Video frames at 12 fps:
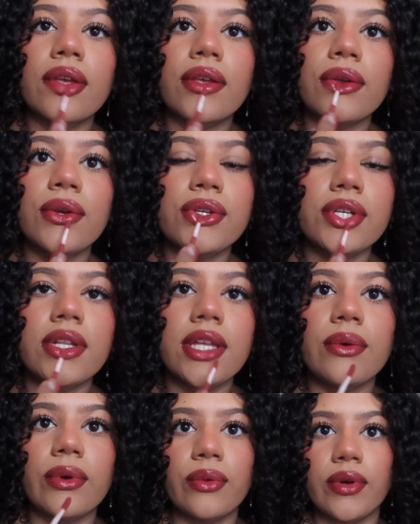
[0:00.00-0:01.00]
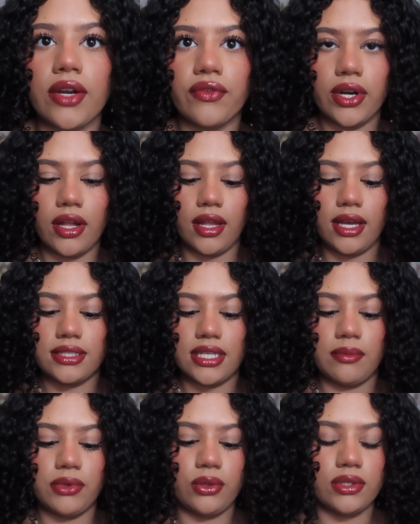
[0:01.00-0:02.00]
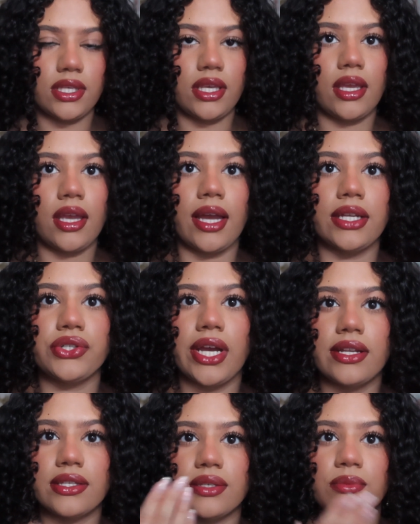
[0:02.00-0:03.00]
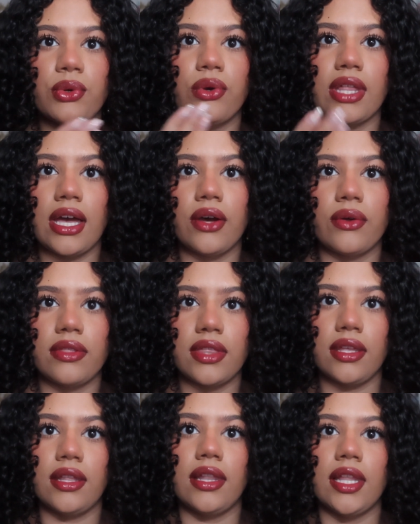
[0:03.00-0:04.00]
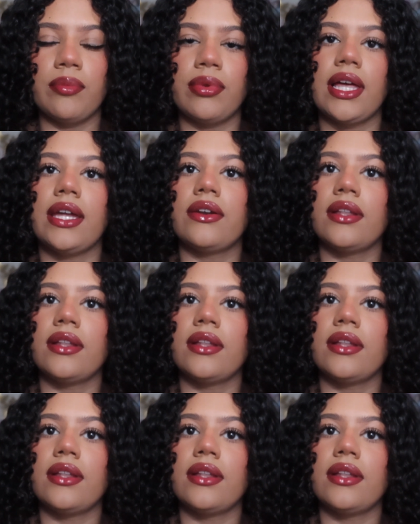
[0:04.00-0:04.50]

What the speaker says: Usually with whatever gloss I'm using, I try to smooth out the lip liner